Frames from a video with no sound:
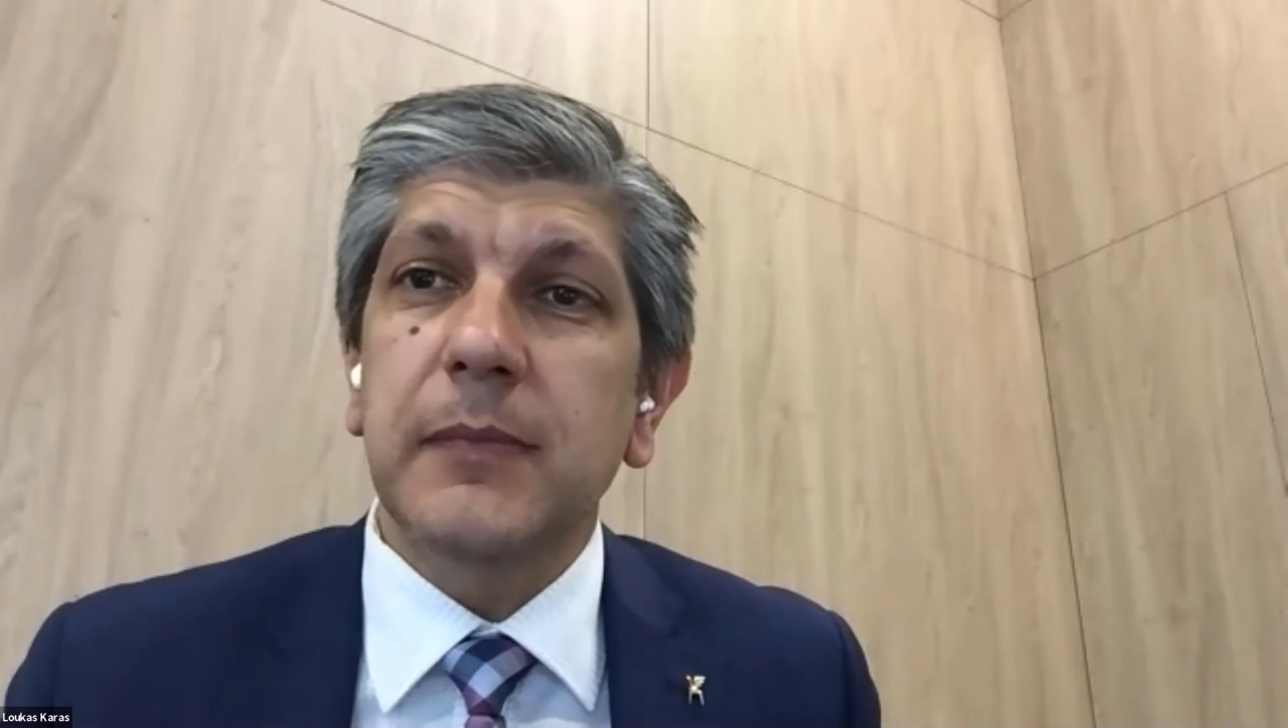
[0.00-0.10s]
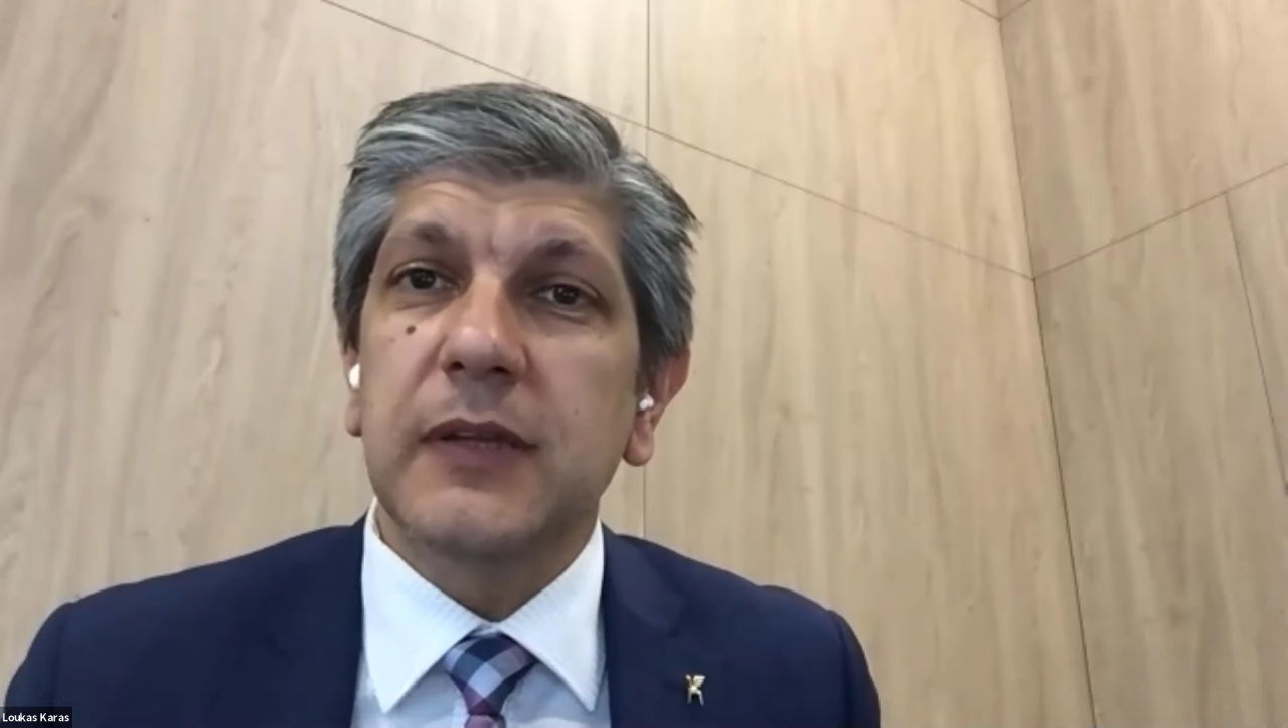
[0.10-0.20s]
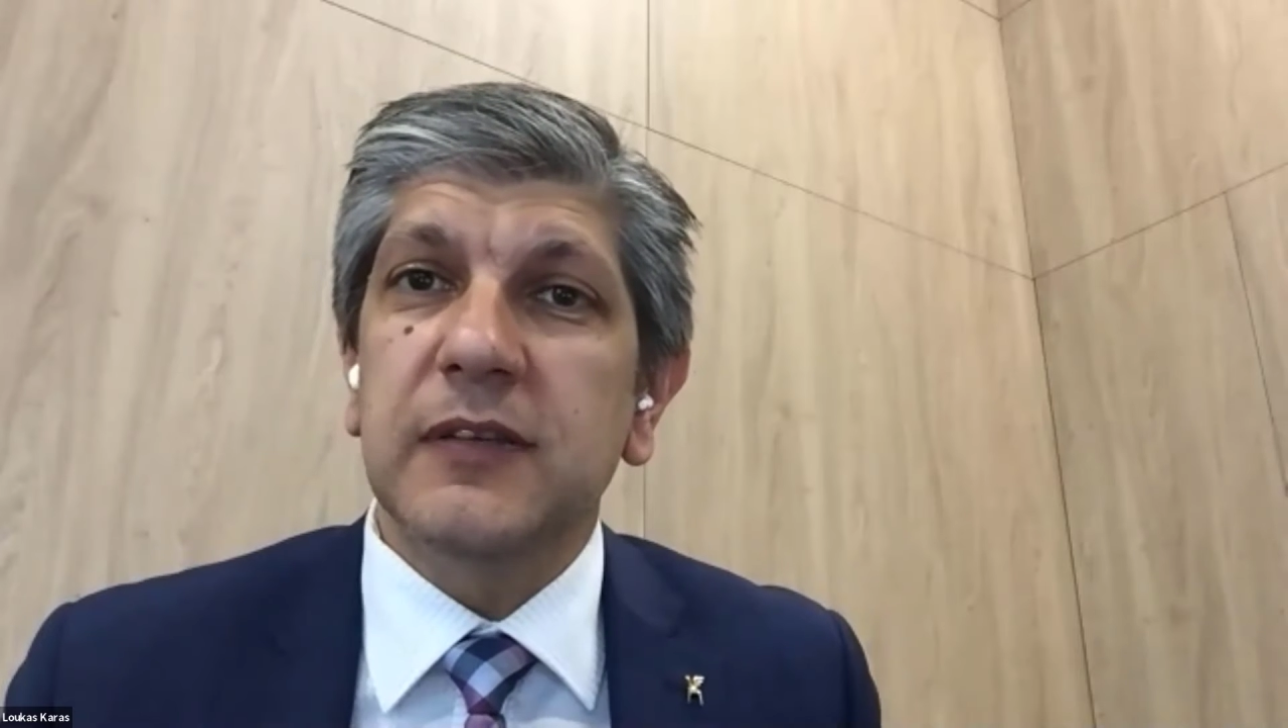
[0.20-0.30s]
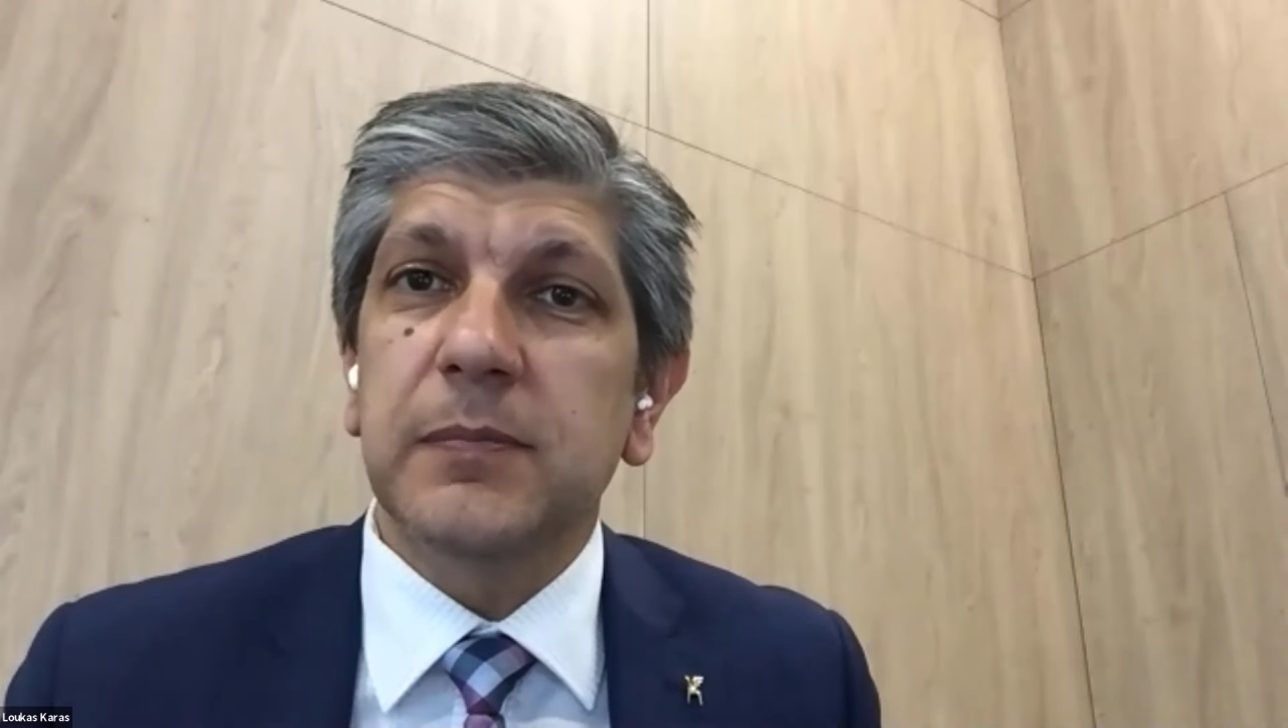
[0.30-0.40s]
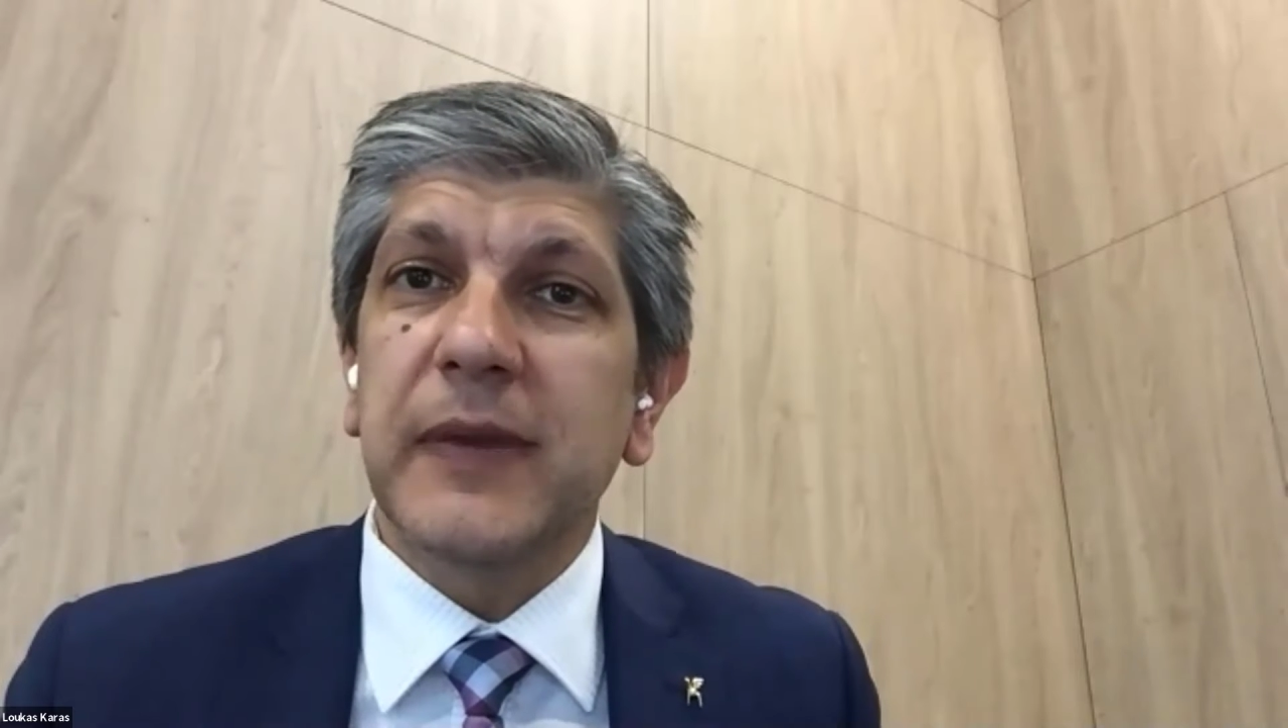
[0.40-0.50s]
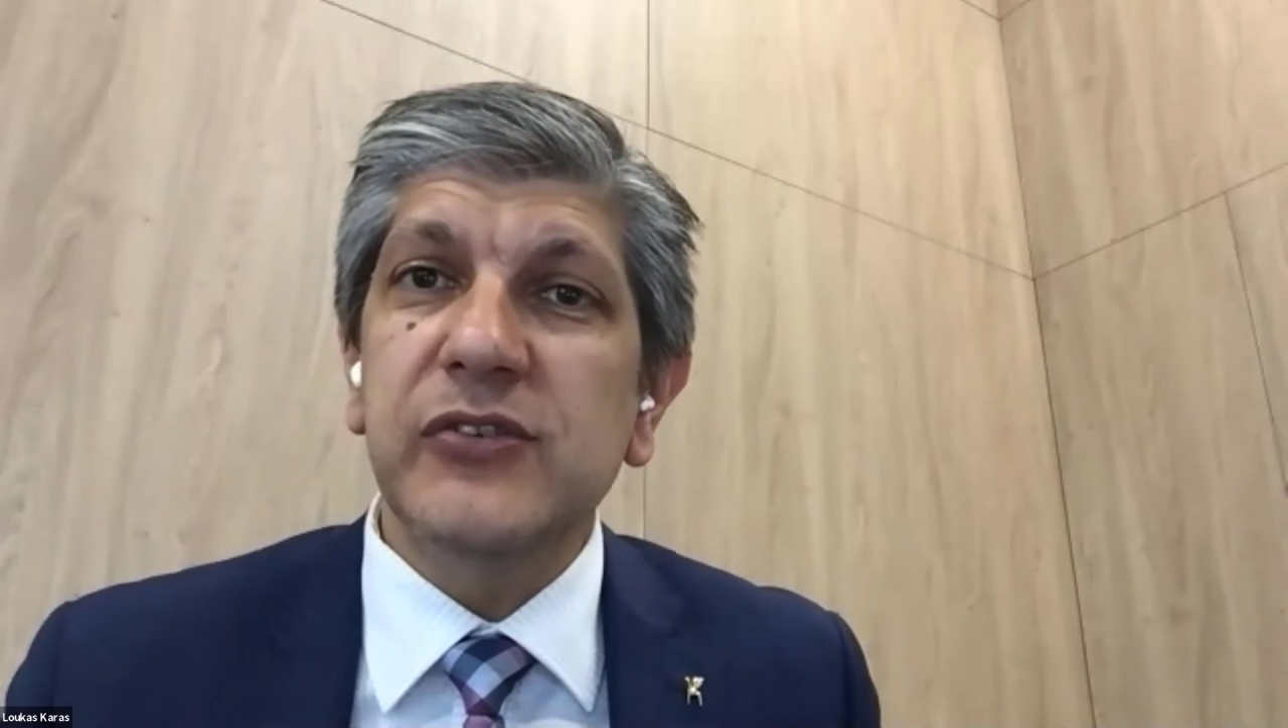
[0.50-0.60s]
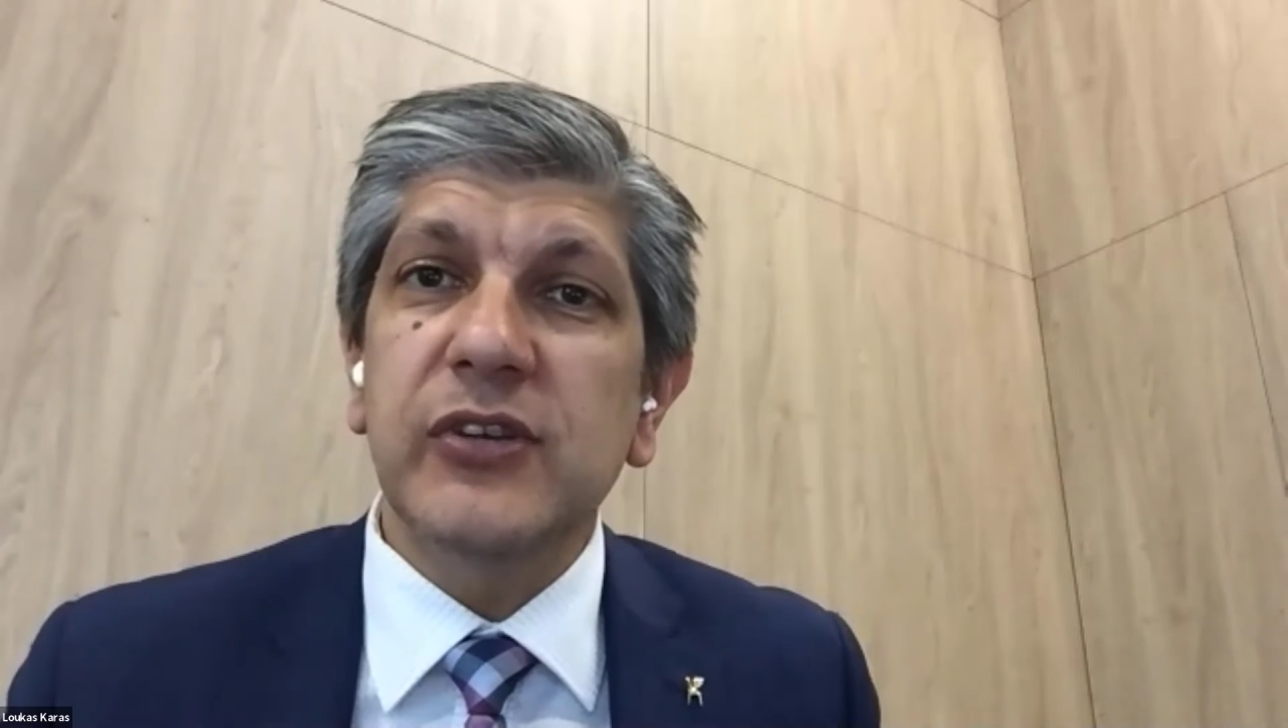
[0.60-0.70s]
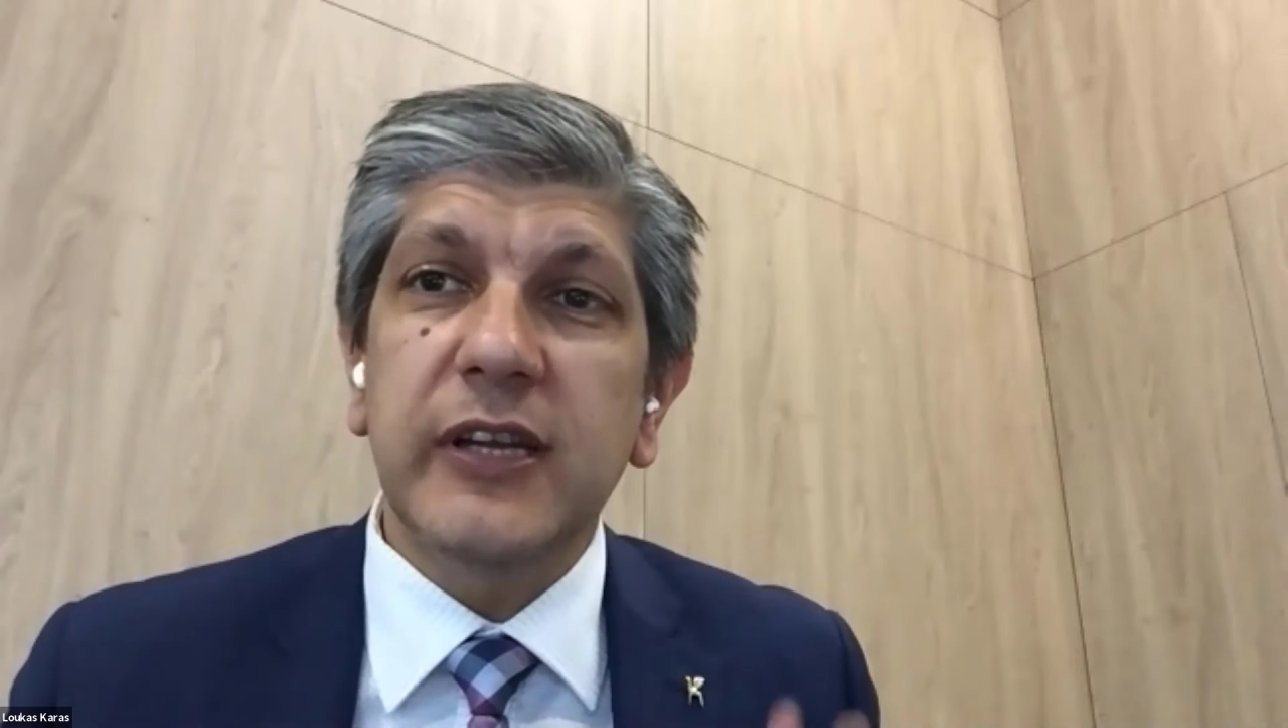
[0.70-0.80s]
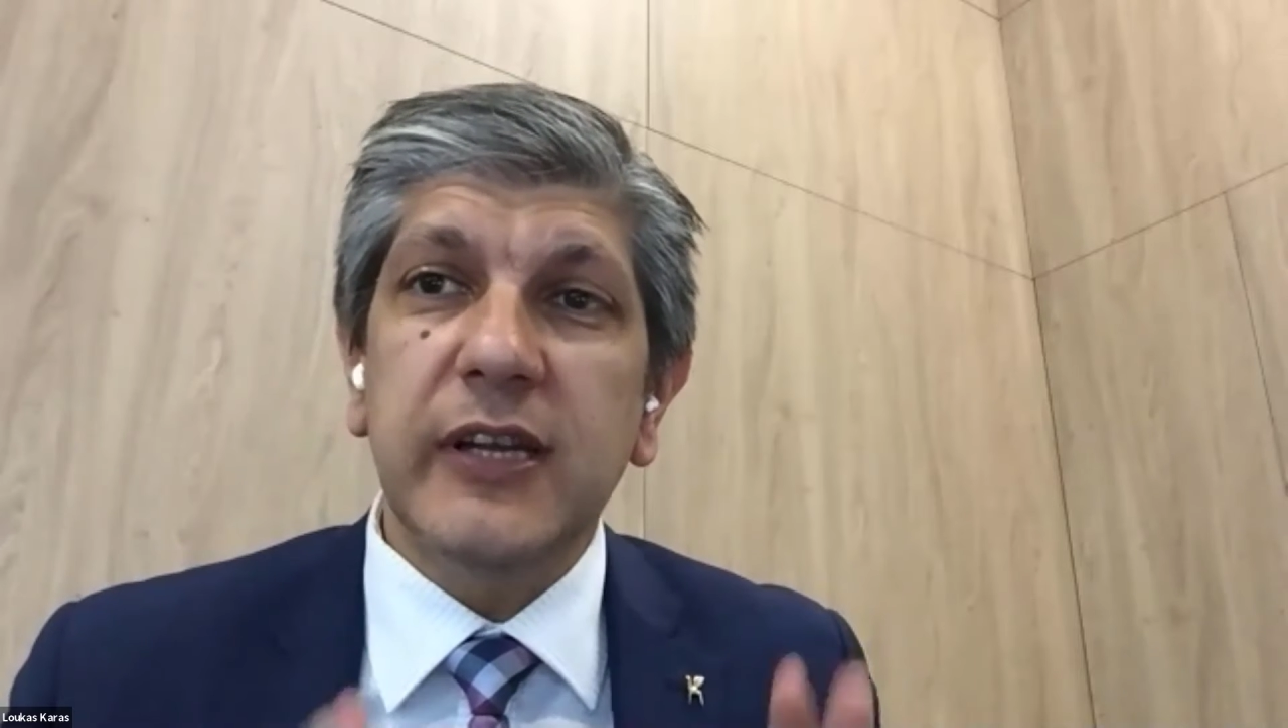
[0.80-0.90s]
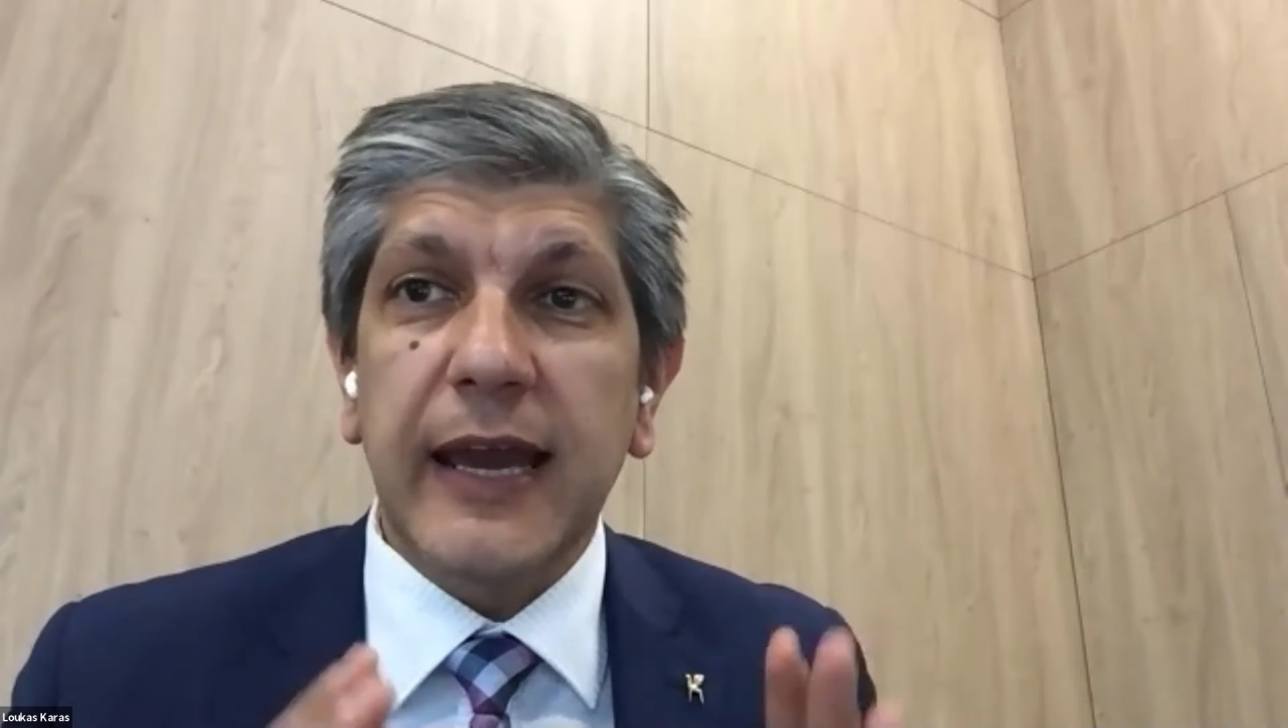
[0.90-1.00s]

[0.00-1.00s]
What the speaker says: it's measured in